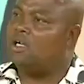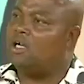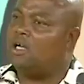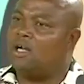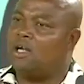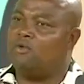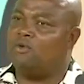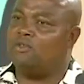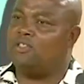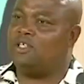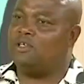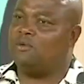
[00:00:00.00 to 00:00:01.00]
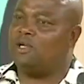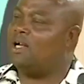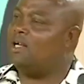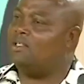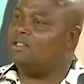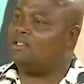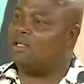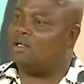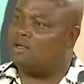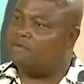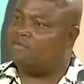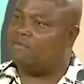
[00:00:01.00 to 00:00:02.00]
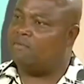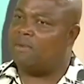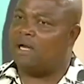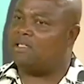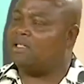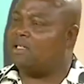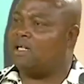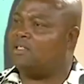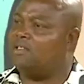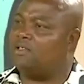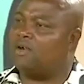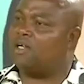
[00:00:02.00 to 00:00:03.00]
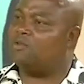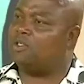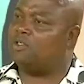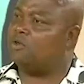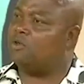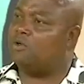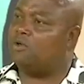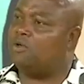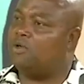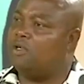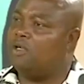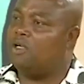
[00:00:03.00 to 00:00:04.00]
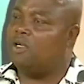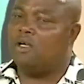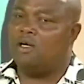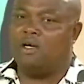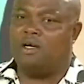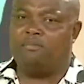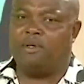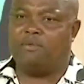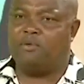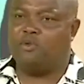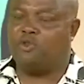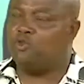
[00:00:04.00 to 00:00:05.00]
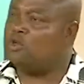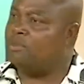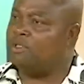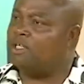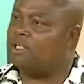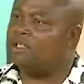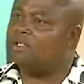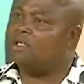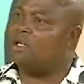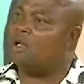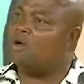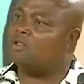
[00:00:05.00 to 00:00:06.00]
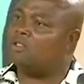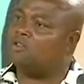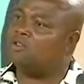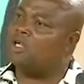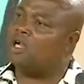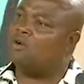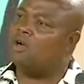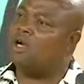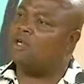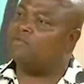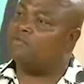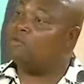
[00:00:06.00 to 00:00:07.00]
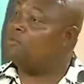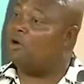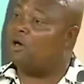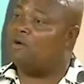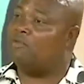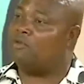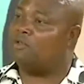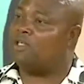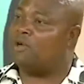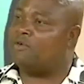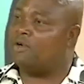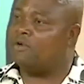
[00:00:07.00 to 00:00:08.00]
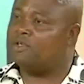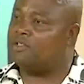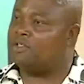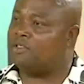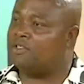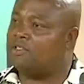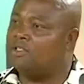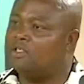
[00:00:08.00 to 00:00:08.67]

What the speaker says: and I wouldn't say whether it's enough, but I think that is the right way to go. People should not be taking the laws into their own hands. Football have rules and regulations,